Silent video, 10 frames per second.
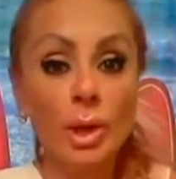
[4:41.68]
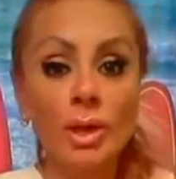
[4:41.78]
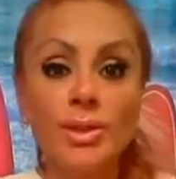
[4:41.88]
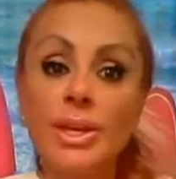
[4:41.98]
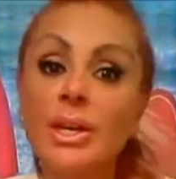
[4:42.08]

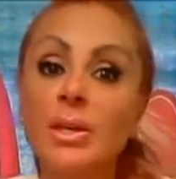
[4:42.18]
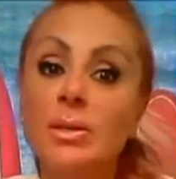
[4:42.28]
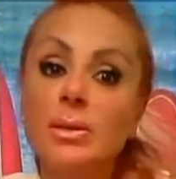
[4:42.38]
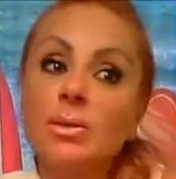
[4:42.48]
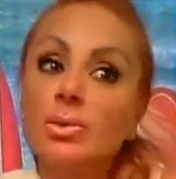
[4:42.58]

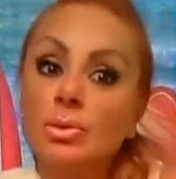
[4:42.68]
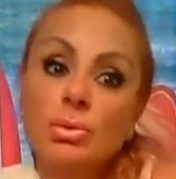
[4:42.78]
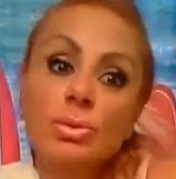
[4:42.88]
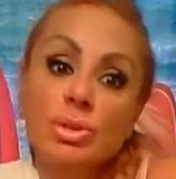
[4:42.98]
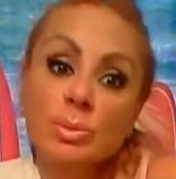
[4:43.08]
then
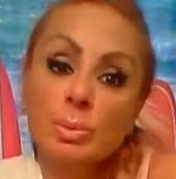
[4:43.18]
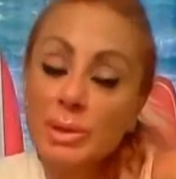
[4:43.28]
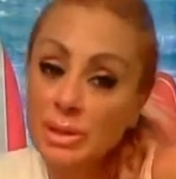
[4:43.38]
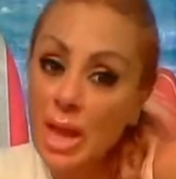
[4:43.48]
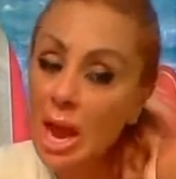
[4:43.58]
you
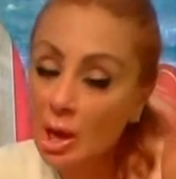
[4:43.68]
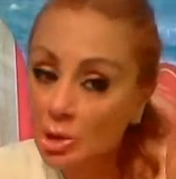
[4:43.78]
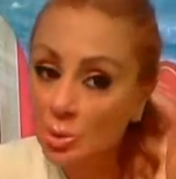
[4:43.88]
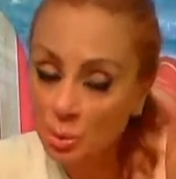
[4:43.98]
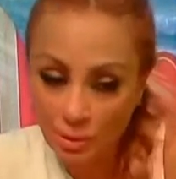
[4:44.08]
split the
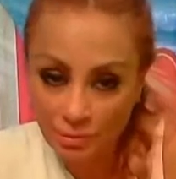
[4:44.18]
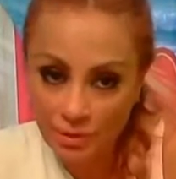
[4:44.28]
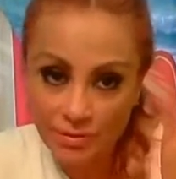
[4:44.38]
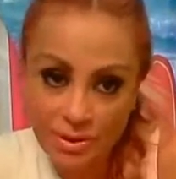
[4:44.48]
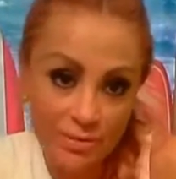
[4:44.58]
housework
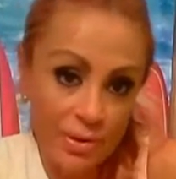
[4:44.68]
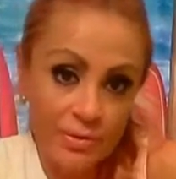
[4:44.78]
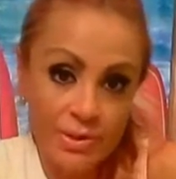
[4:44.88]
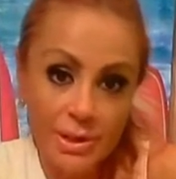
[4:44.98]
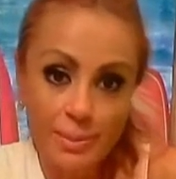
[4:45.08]
fifty
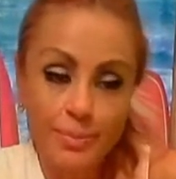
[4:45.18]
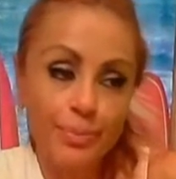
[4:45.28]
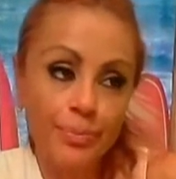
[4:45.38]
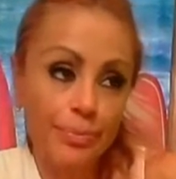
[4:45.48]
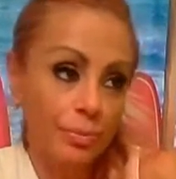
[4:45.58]
fifty.
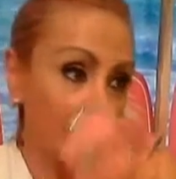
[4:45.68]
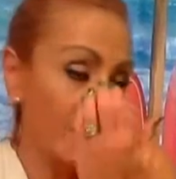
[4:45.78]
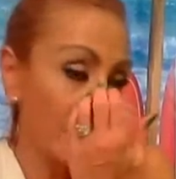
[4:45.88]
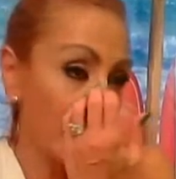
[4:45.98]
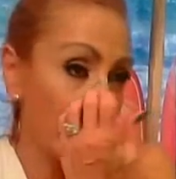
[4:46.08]

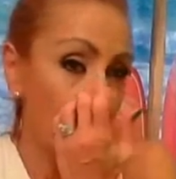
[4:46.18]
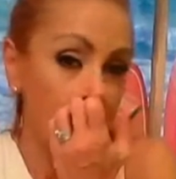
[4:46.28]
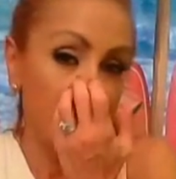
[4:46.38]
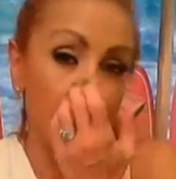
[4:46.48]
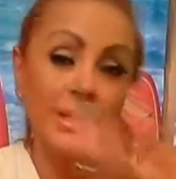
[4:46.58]

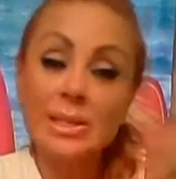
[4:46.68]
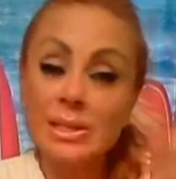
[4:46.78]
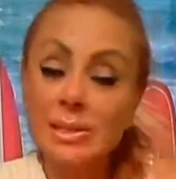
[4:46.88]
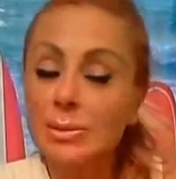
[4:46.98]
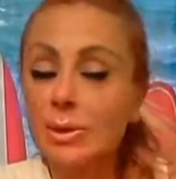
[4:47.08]
So this
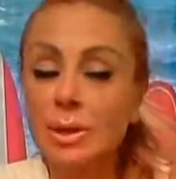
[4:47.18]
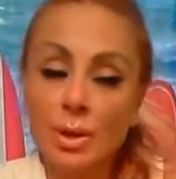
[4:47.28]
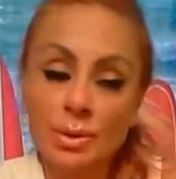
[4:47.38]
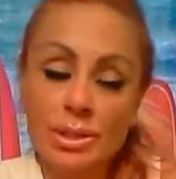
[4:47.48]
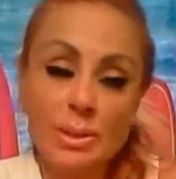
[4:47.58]
is, you
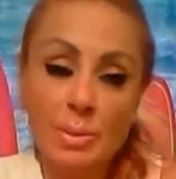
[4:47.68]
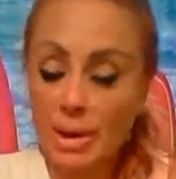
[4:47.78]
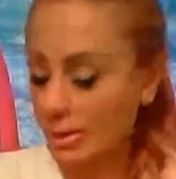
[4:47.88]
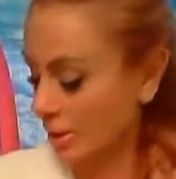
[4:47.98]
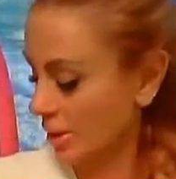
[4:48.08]
know, this is
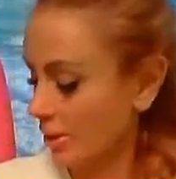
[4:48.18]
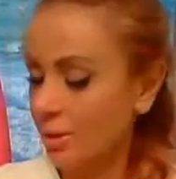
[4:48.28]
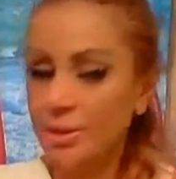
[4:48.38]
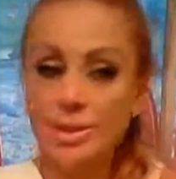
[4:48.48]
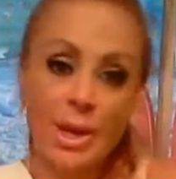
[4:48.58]
my thing.
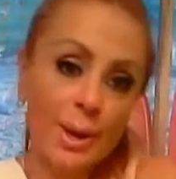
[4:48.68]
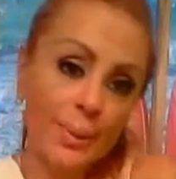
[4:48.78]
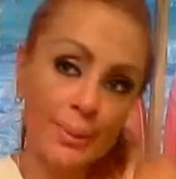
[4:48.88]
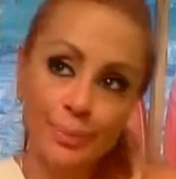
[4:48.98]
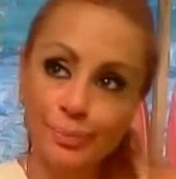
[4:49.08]
Because, like,
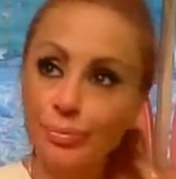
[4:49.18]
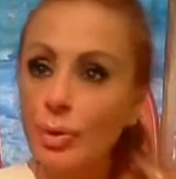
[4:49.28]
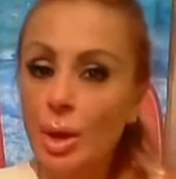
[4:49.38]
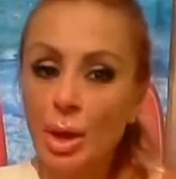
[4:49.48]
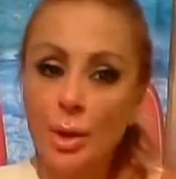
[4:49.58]

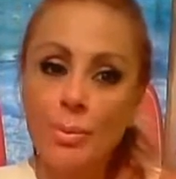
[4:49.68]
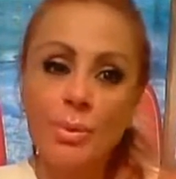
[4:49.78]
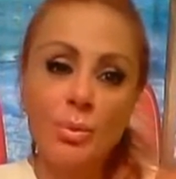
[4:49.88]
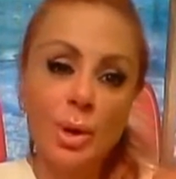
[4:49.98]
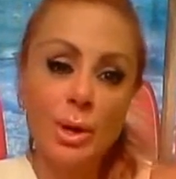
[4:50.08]

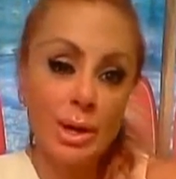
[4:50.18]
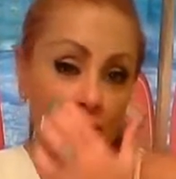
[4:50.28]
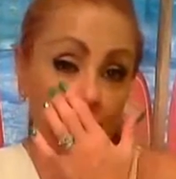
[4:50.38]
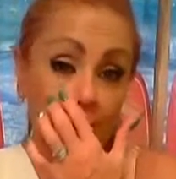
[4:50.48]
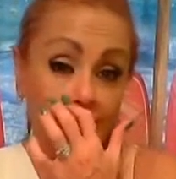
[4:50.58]
Roy and I
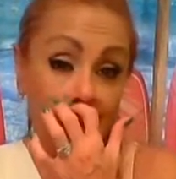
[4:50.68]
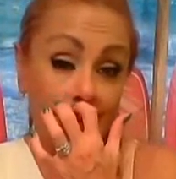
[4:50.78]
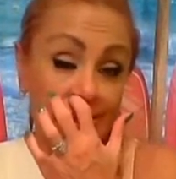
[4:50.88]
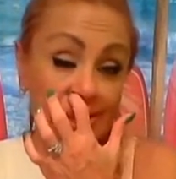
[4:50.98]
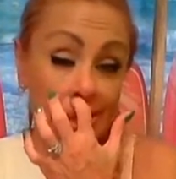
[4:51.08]
sometimes have
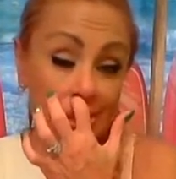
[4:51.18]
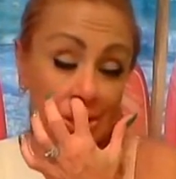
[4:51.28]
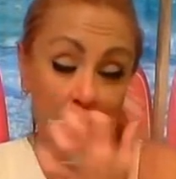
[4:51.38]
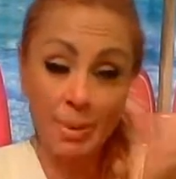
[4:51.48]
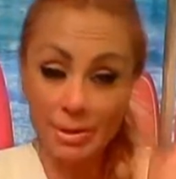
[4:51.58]

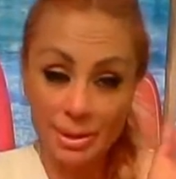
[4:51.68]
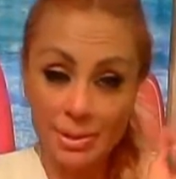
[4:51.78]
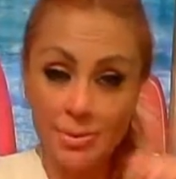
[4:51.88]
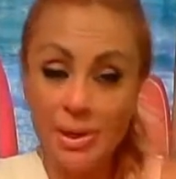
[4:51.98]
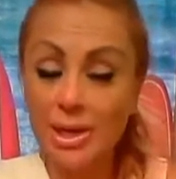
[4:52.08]
discussions about
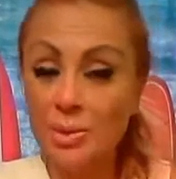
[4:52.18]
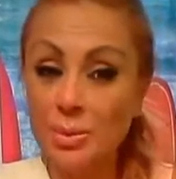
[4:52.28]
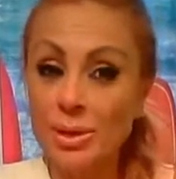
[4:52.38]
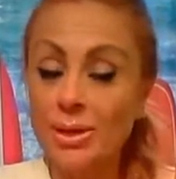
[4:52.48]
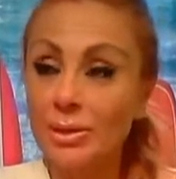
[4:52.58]
this because
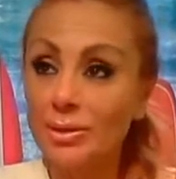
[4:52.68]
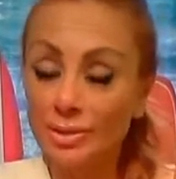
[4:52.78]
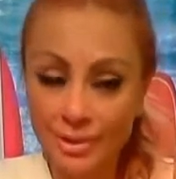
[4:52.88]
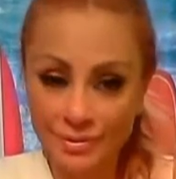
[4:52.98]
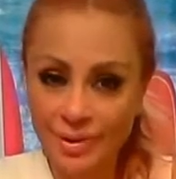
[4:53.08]
we get in little,
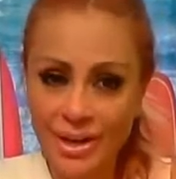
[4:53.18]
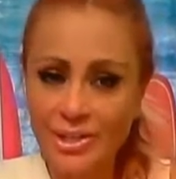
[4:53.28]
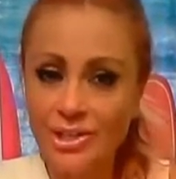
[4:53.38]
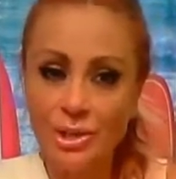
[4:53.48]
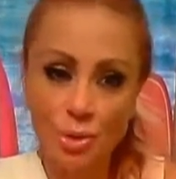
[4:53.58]
little
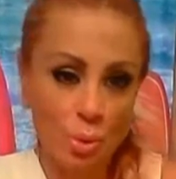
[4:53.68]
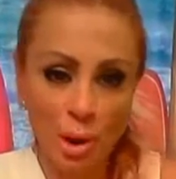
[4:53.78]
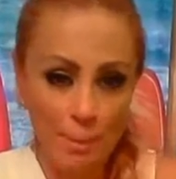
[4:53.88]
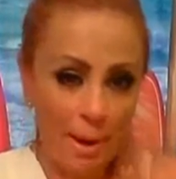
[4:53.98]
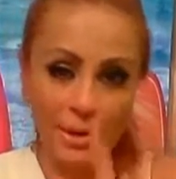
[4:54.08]
fights, and he goes, well,
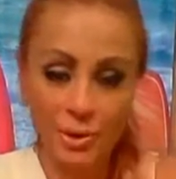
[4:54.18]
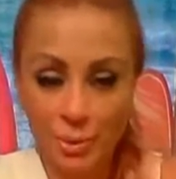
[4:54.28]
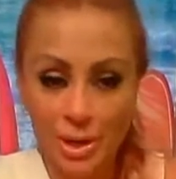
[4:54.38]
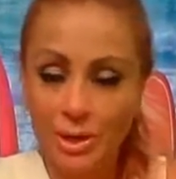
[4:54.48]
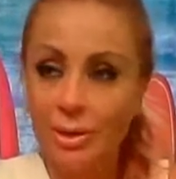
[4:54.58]
I'm paying the
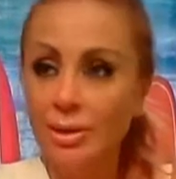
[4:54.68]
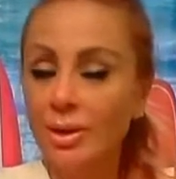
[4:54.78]
rent.